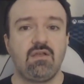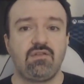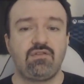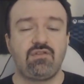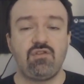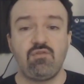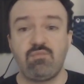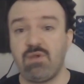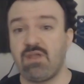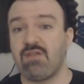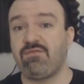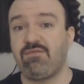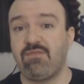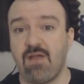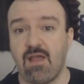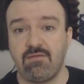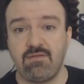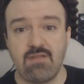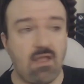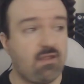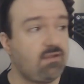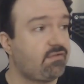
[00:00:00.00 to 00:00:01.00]
So you pay
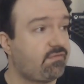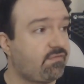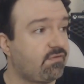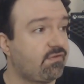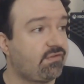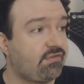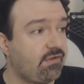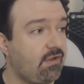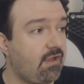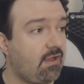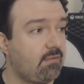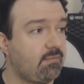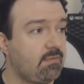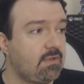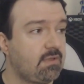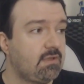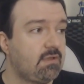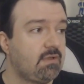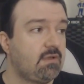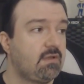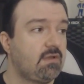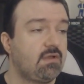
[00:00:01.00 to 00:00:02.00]
$5 for a sub,
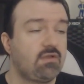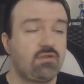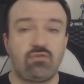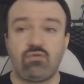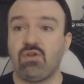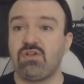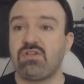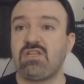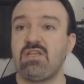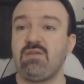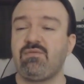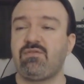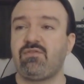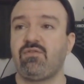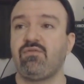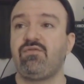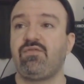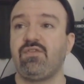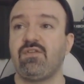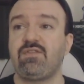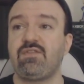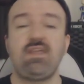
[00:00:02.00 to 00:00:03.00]
Twitch keeps
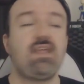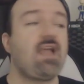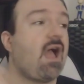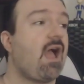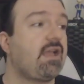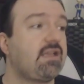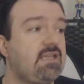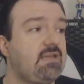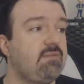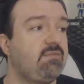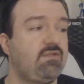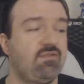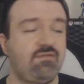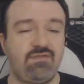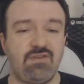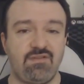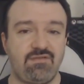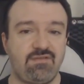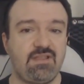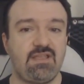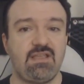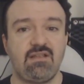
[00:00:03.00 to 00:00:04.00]
$2.50, I keep
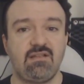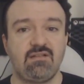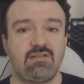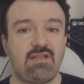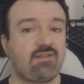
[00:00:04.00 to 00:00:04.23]
$2.50.